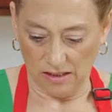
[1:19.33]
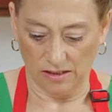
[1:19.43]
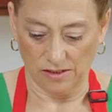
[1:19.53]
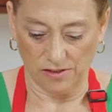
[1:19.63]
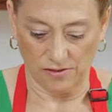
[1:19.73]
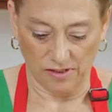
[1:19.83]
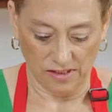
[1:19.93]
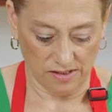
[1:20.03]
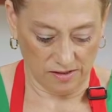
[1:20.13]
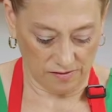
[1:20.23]
let's do
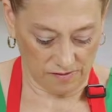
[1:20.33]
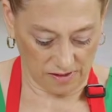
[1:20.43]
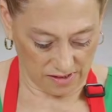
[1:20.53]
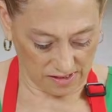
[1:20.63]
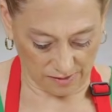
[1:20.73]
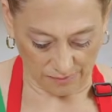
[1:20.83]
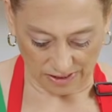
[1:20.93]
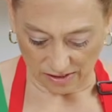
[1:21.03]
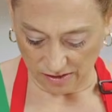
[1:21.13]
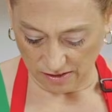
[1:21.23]
this so you could see
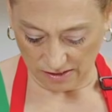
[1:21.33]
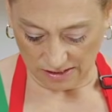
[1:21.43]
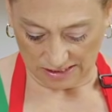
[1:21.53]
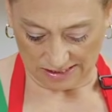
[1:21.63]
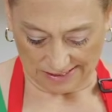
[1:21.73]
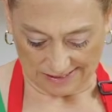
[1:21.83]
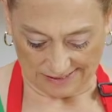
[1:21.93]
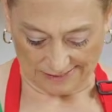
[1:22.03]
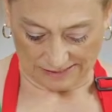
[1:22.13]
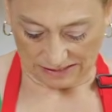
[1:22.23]
better.
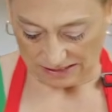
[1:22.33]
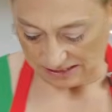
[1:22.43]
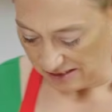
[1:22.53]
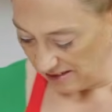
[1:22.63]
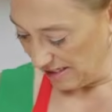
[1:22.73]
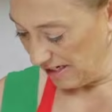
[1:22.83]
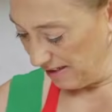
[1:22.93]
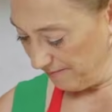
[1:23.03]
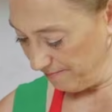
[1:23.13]
How's that?